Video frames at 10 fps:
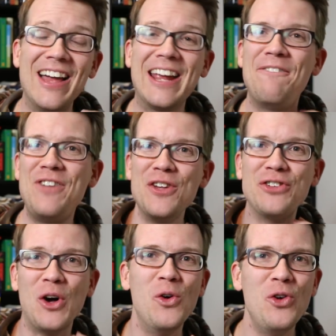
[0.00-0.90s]
Like, it
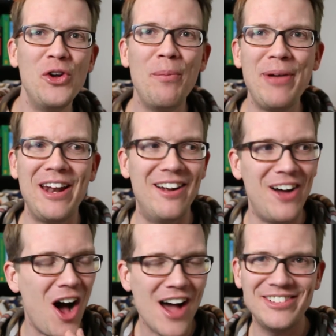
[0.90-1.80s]
feels a little bit
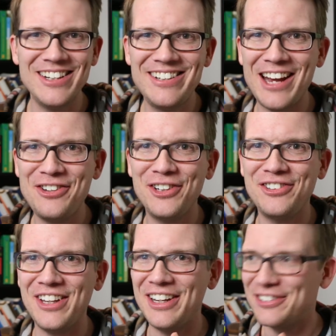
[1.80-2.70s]

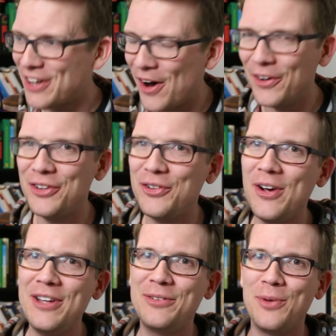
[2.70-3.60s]
ostentatious in its color
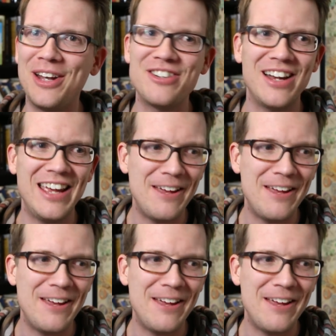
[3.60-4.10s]
choice, which,